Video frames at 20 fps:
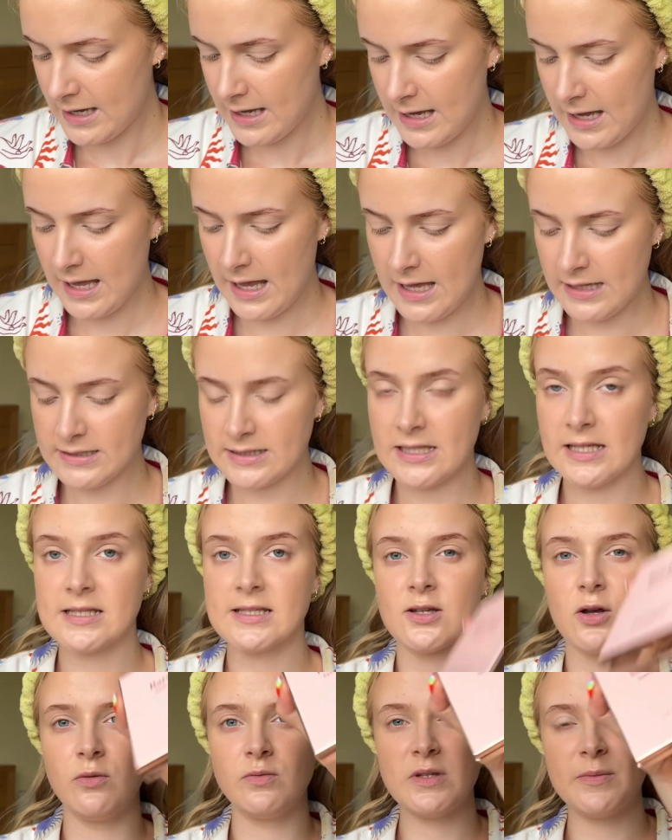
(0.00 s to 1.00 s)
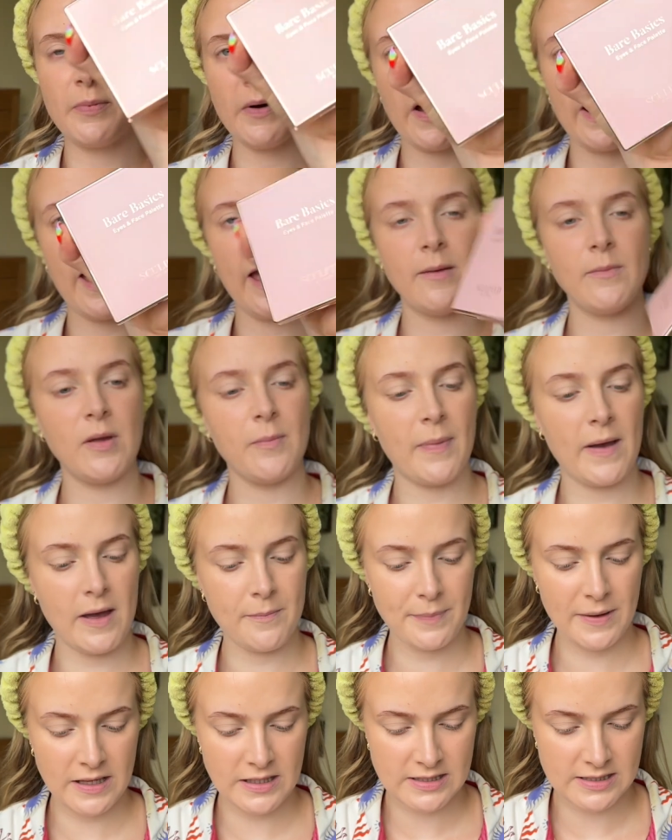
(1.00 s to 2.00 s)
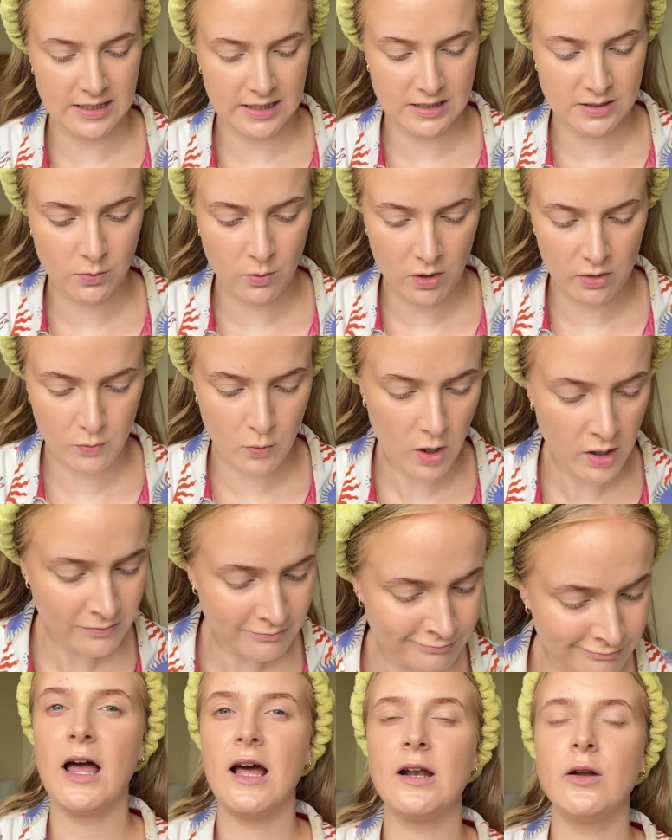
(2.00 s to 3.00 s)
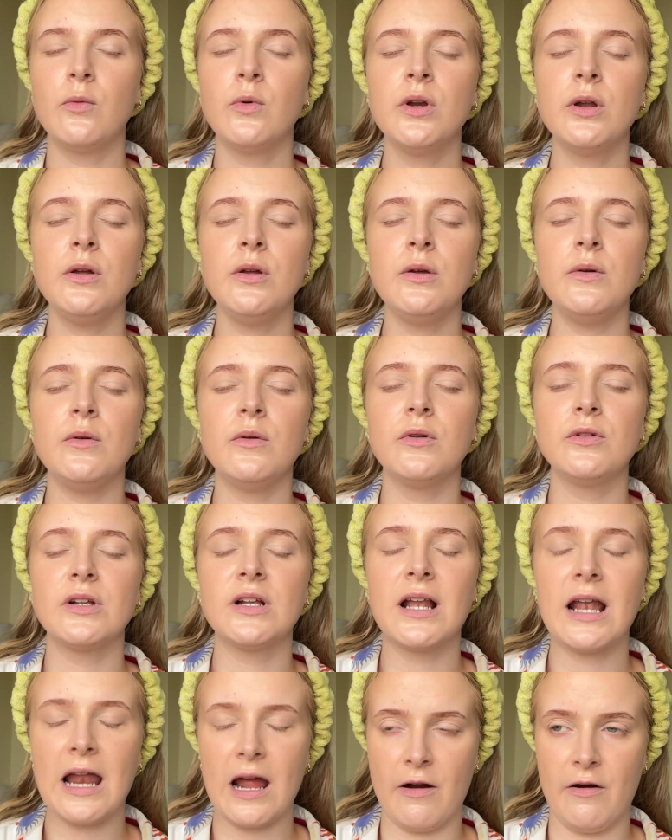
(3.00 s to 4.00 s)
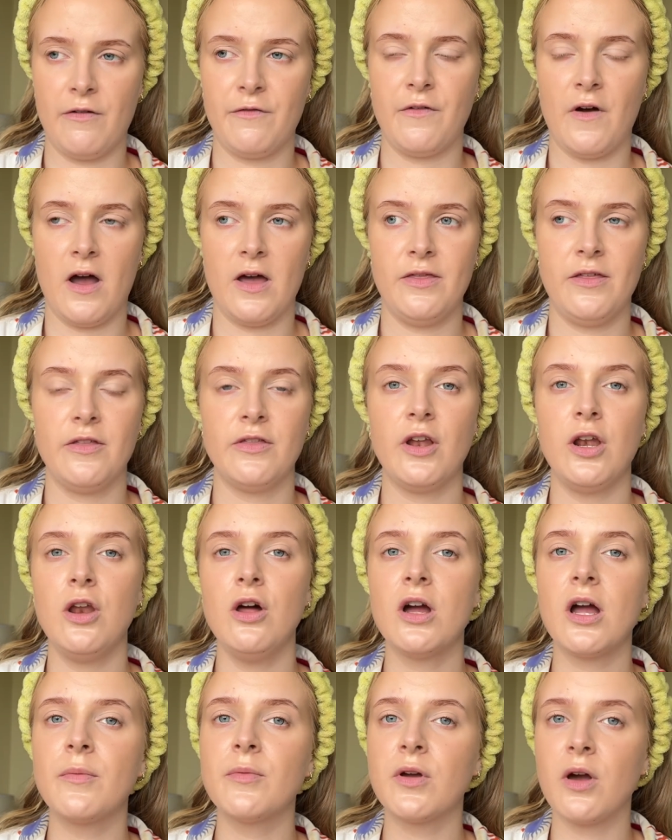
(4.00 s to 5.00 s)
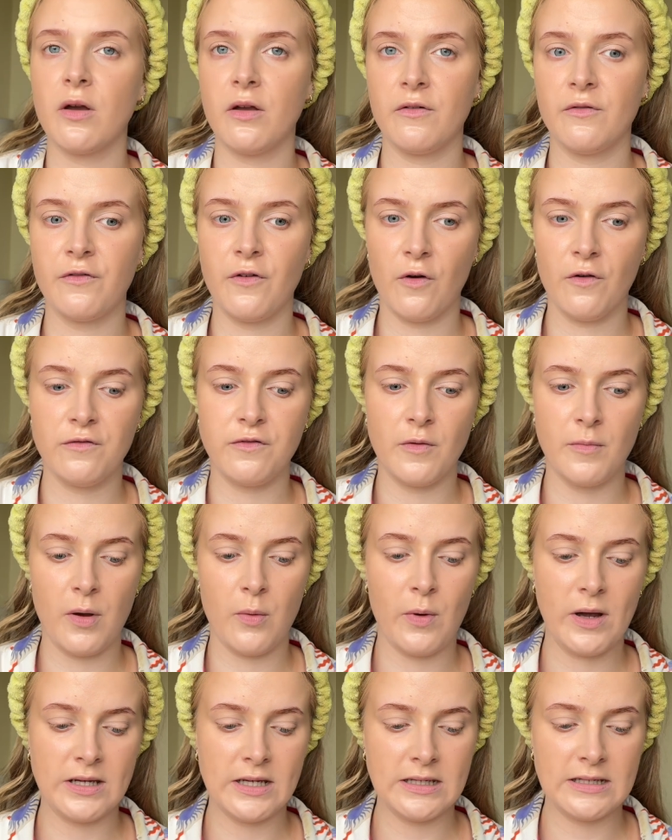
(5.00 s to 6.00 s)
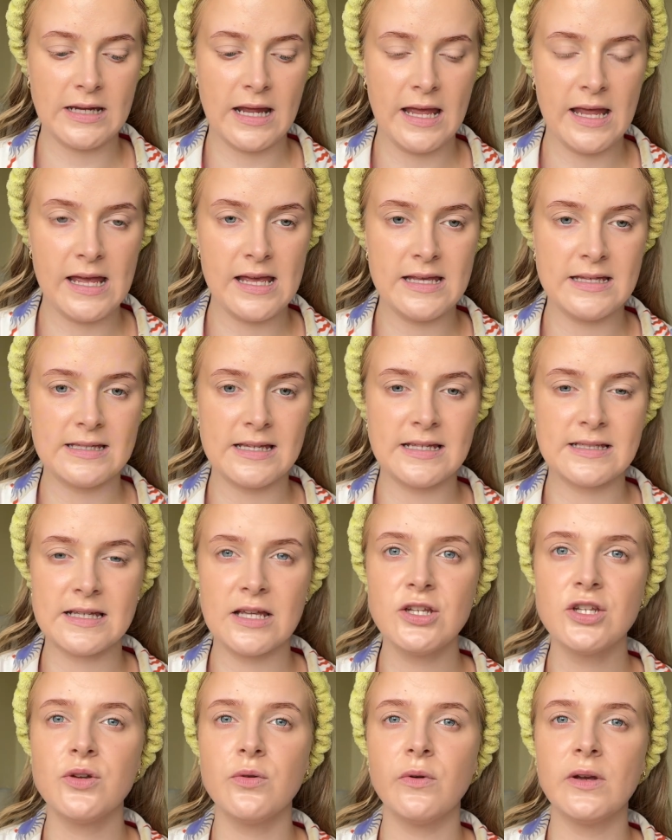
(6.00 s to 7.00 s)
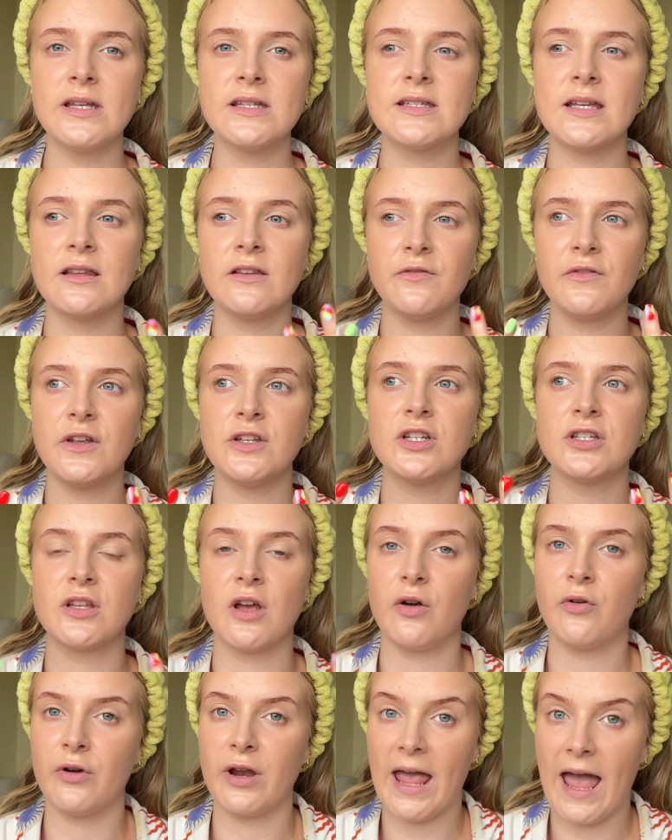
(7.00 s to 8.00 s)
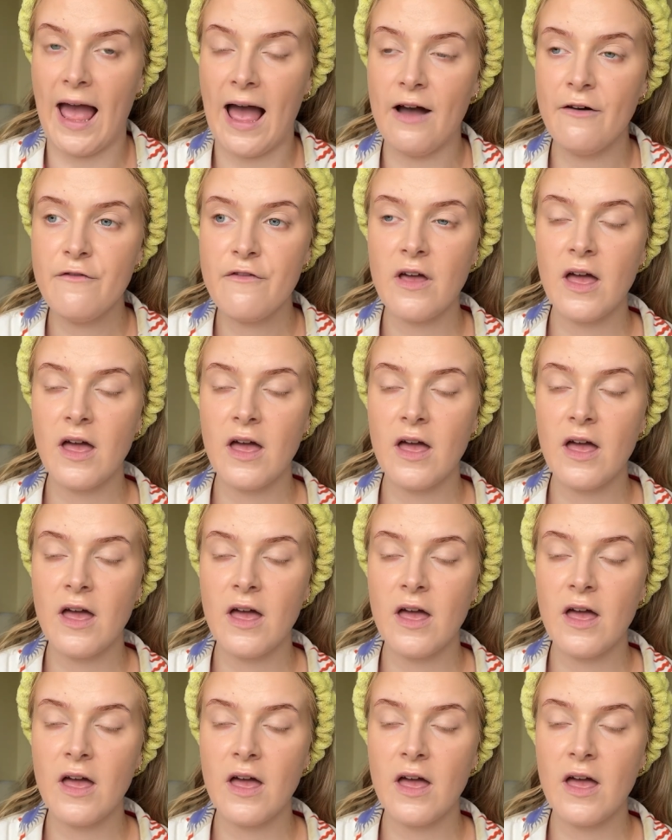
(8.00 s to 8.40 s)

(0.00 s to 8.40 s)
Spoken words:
is this Sculpted by Amy Bare Basics 1-1. And I want to clarify that the look I'm going for my wedding day is accentuating the features that I already have